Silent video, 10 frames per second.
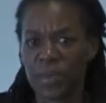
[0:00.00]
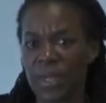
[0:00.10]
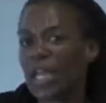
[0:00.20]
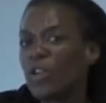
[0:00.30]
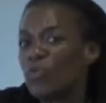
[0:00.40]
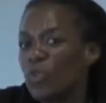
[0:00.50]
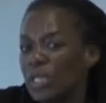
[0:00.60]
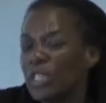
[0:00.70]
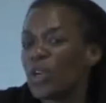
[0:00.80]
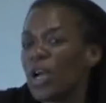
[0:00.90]
Like I
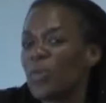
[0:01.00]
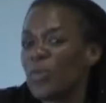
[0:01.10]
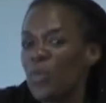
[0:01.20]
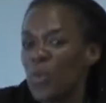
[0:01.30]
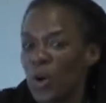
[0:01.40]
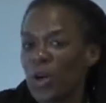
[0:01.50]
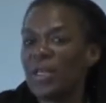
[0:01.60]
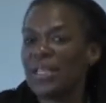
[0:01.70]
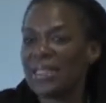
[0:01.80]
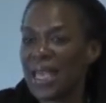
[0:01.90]
really try to be
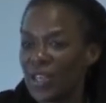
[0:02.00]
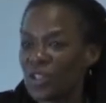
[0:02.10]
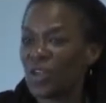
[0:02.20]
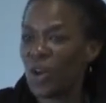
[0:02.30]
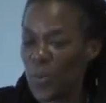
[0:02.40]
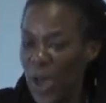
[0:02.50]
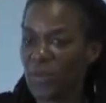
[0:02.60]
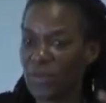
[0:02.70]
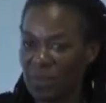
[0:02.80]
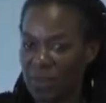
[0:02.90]
more intentional
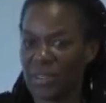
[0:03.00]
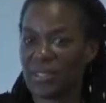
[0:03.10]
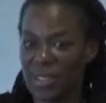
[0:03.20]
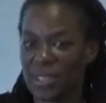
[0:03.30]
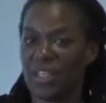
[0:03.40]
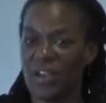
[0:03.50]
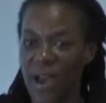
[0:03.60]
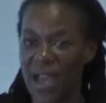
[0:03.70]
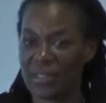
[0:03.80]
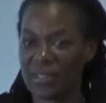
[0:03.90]
about this idea of
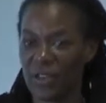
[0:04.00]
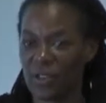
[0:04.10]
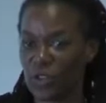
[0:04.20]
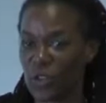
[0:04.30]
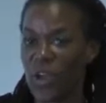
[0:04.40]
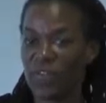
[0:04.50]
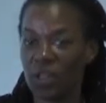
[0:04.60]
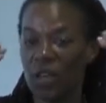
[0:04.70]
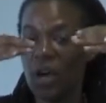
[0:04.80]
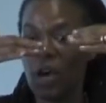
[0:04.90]
high standards. So you have
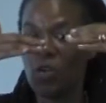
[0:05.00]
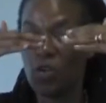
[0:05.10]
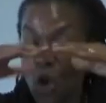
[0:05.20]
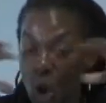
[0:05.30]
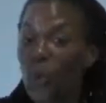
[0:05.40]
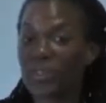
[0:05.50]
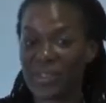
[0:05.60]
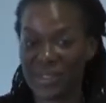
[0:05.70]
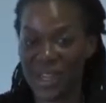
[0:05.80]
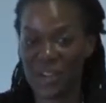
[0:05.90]
to know what
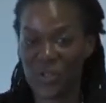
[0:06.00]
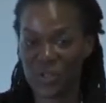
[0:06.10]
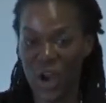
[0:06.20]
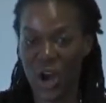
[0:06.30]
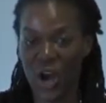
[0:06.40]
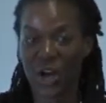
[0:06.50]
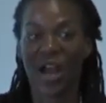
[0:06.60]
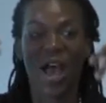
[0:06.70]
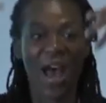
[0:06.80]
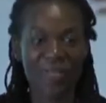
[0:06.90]
the standards are
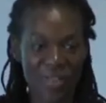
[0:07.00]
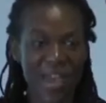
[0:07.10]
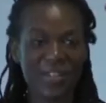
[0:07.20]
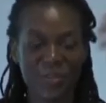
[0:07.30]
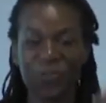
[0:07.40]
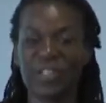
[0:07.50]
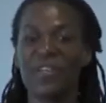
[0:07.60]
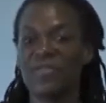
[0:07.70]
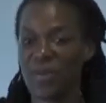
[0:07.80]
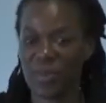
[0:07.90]
and then sort of
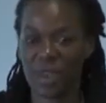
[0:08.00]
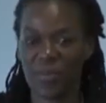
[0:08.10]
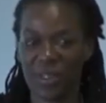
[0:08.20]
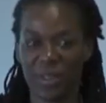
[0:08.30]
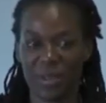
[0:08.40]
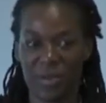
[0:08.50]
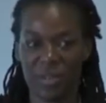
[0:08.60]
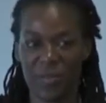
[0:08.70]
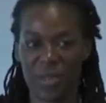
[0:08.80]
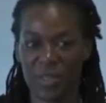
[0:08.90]
give them the ability to,
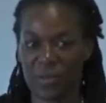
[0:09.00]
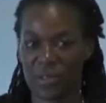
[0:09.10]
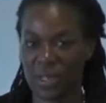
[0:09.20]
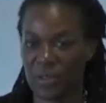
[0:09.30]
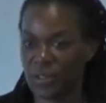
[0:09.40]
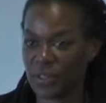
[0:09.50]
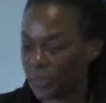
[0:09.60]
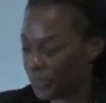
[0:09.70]
to meet those standards.